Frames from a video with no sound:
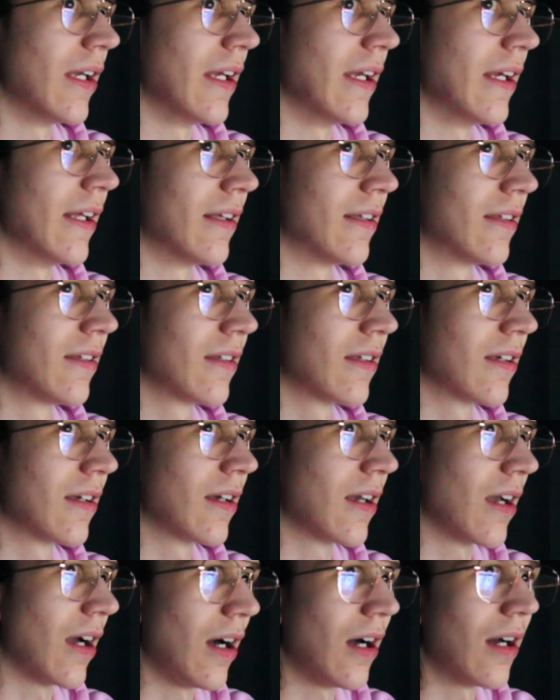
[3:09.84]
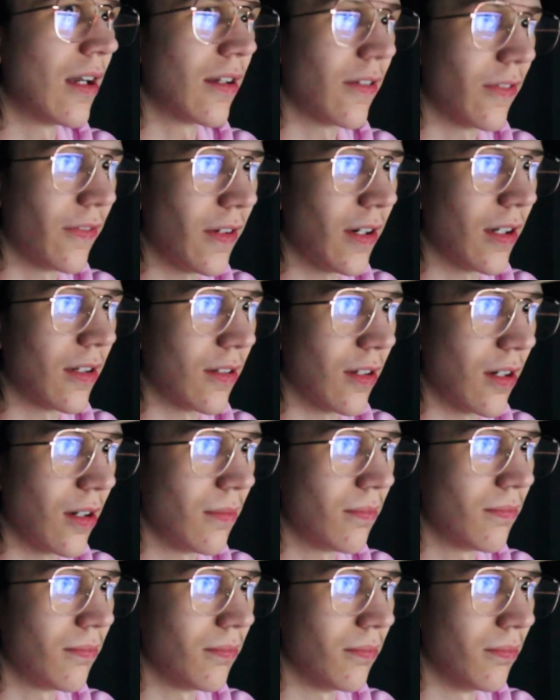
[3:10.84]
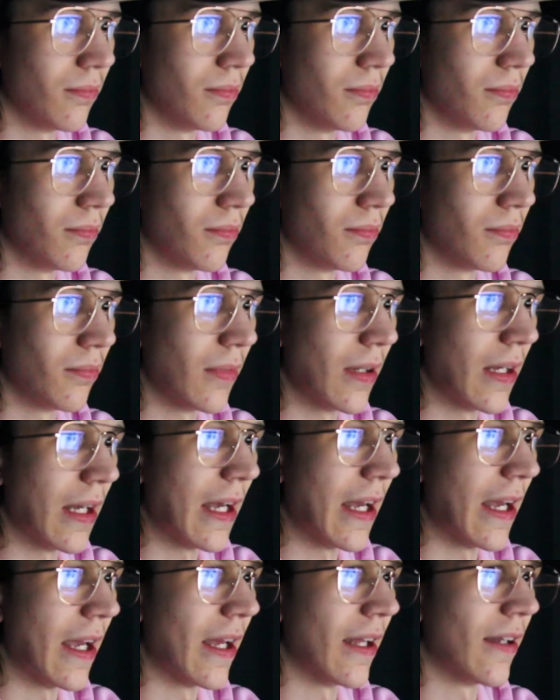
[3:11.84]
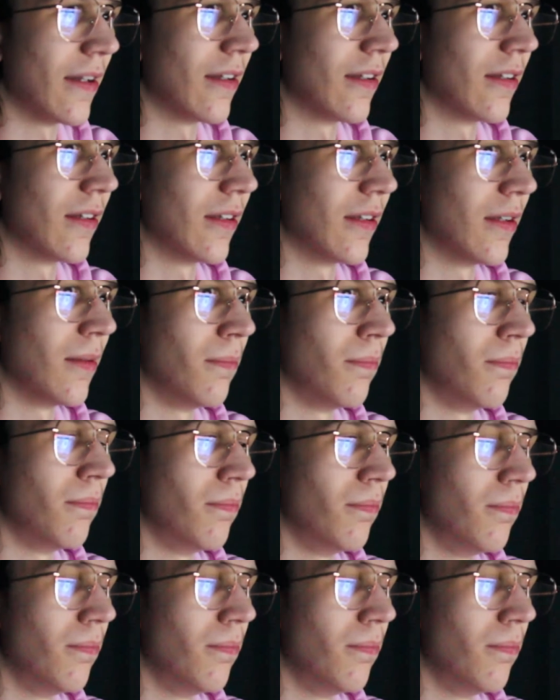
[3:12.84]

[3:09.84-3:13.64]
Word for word: it's kind of fucked up, and the